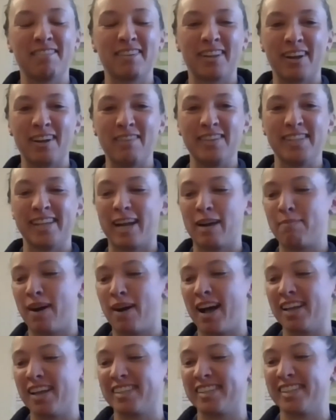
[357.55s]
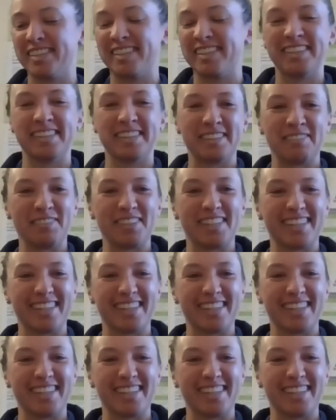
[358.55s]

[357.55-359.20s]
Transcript: clovers in our pasture systems,